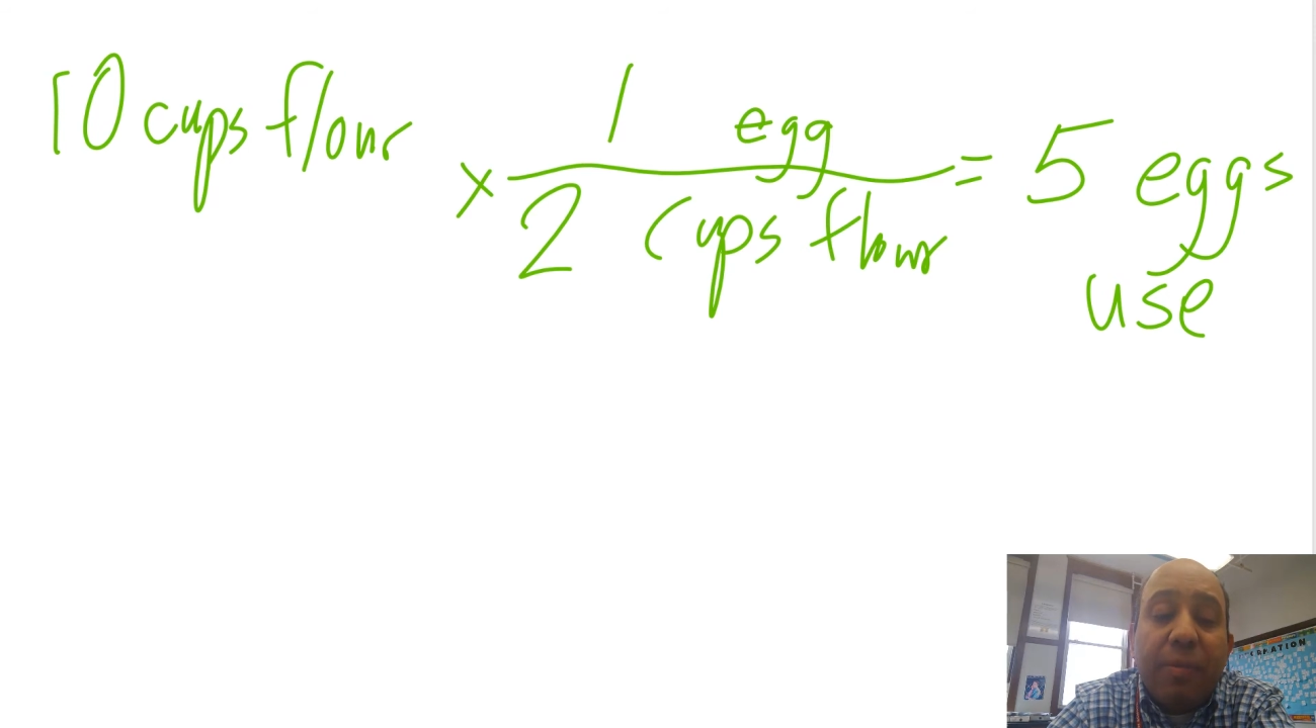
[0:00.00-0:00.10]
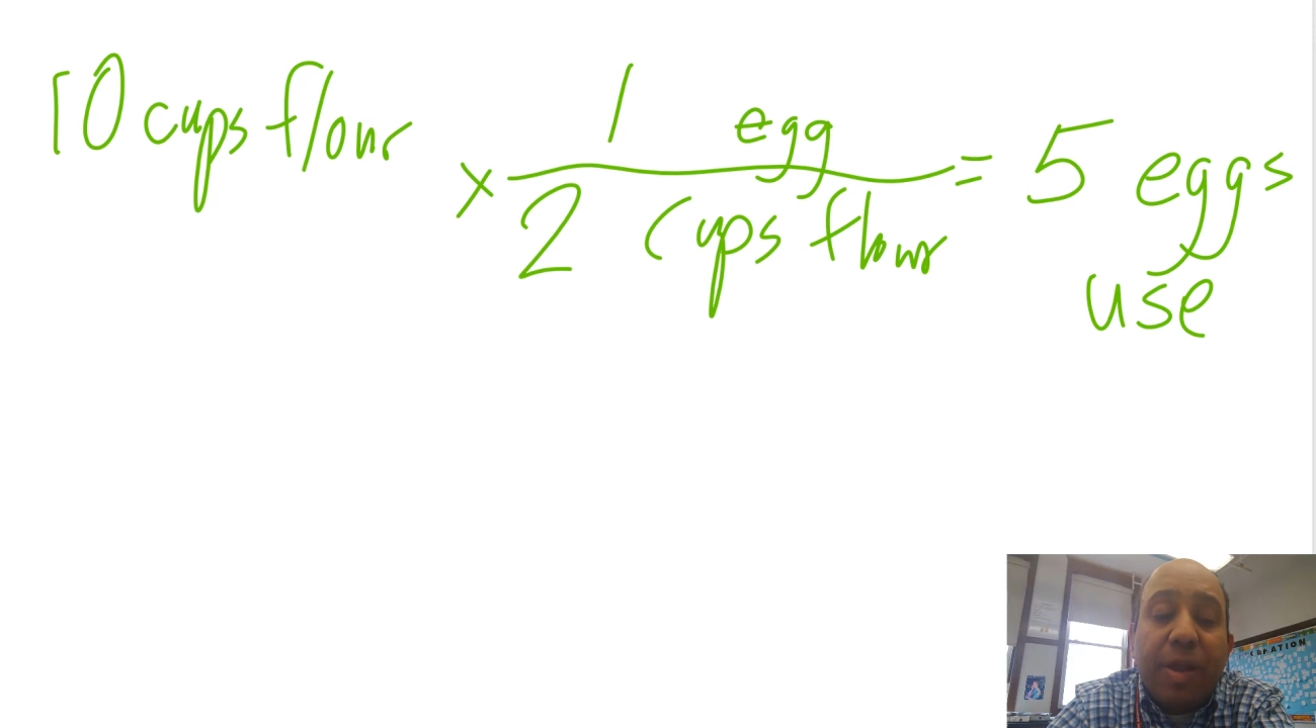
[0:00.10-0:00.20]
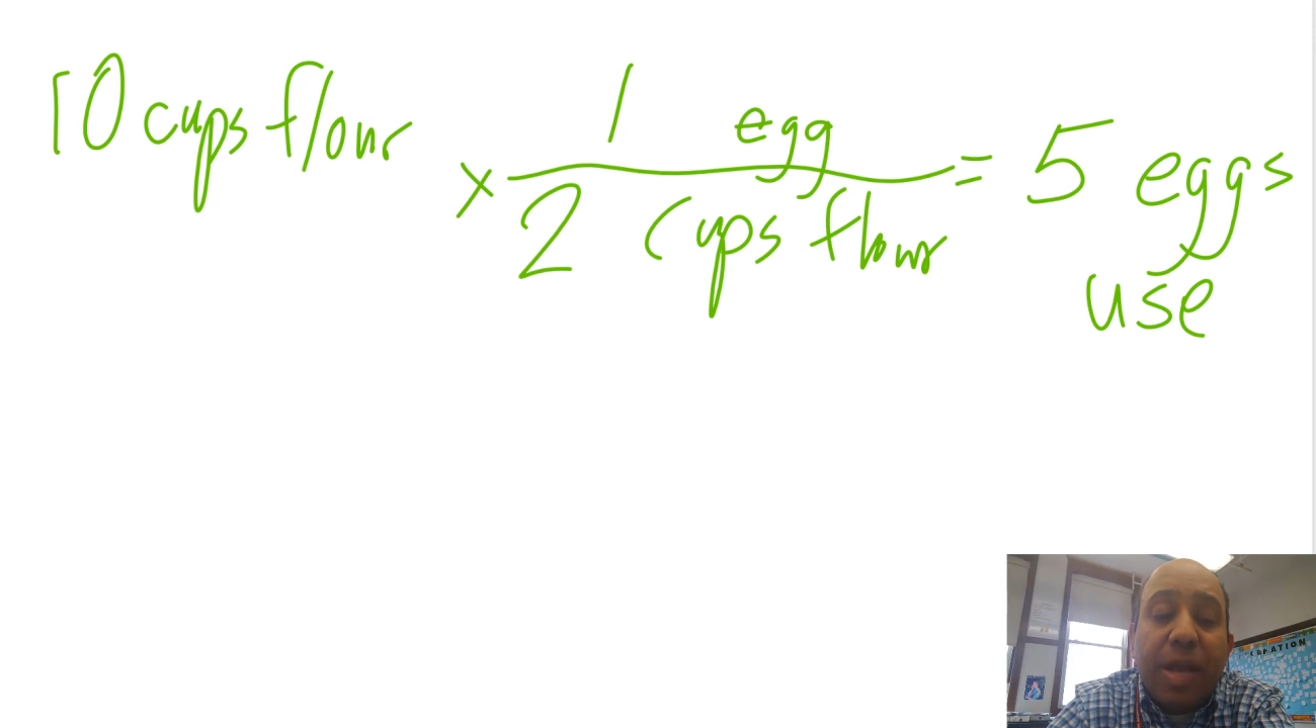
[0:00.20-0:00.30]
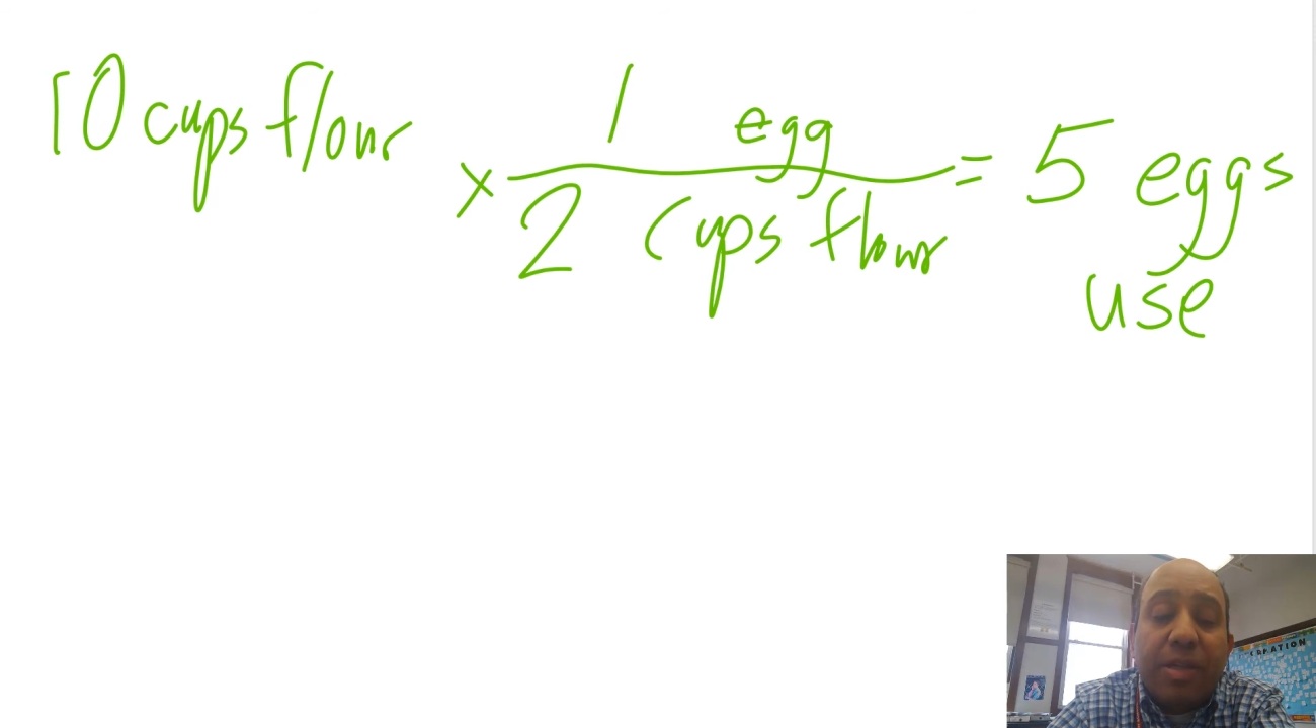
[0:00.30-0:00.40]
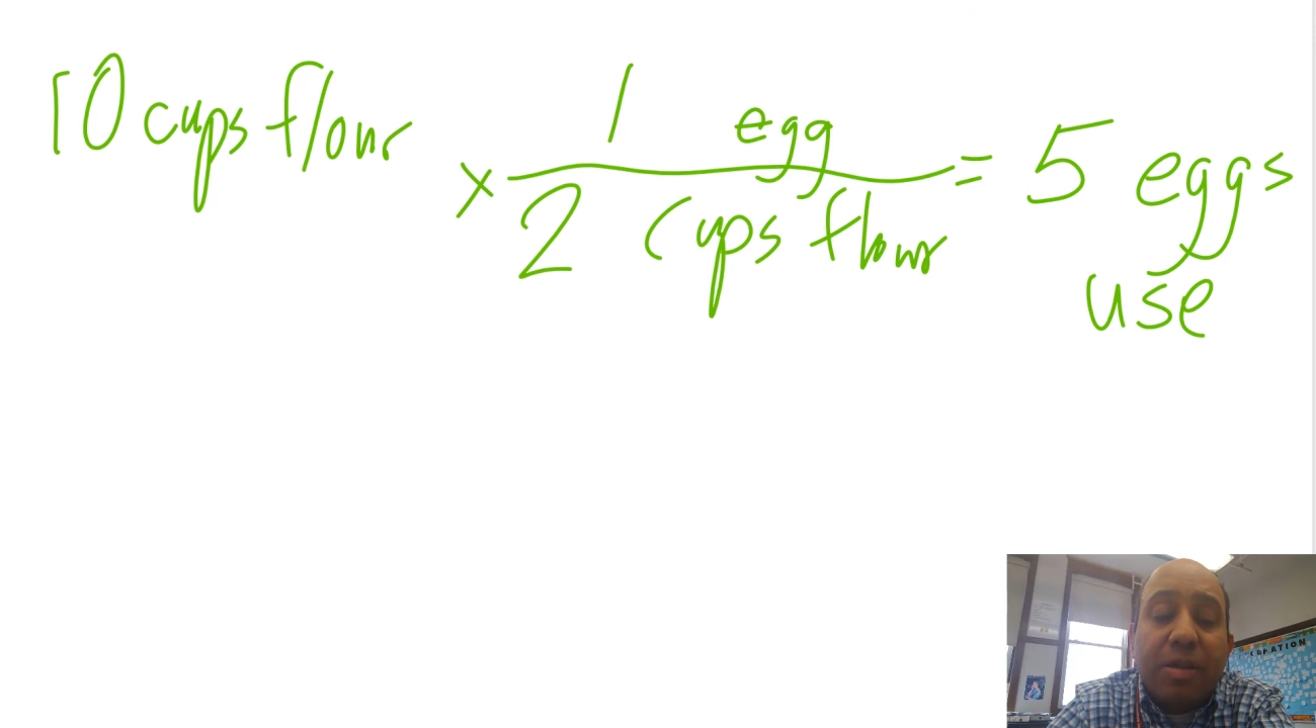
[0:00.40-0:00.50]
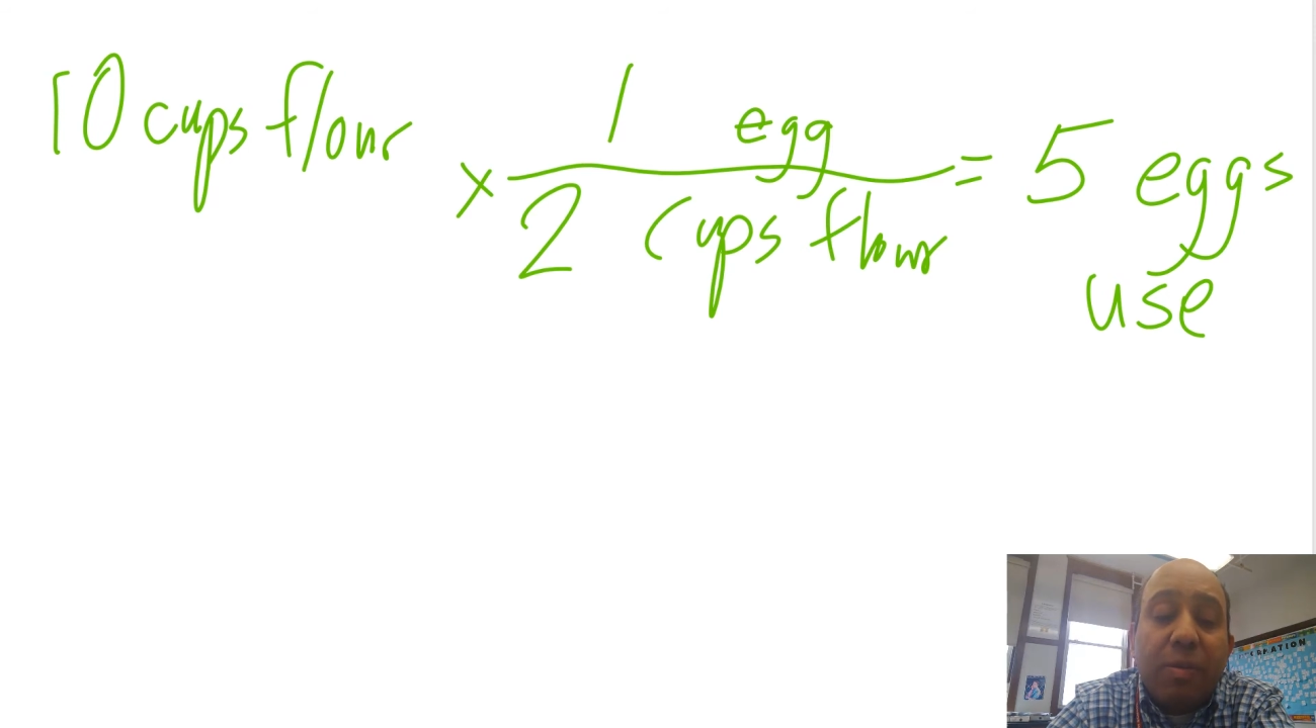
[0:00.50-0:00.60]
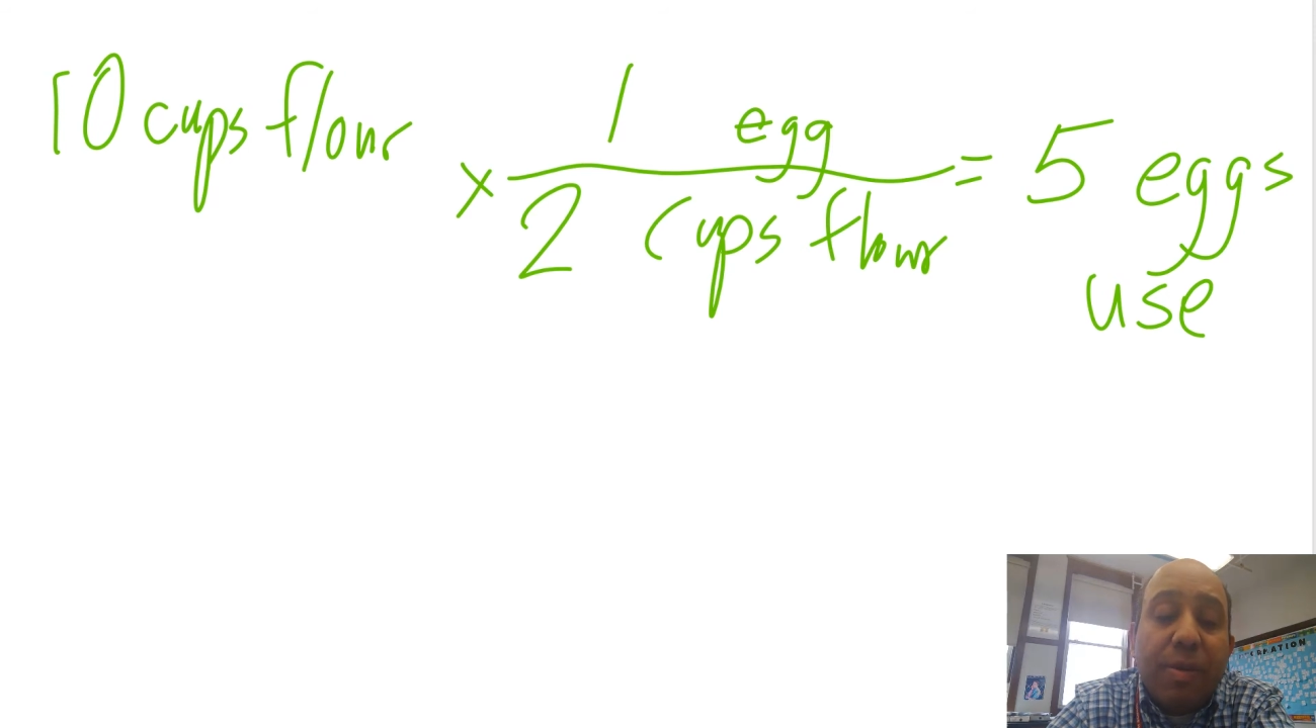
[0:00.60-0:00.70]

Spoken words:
cupcakes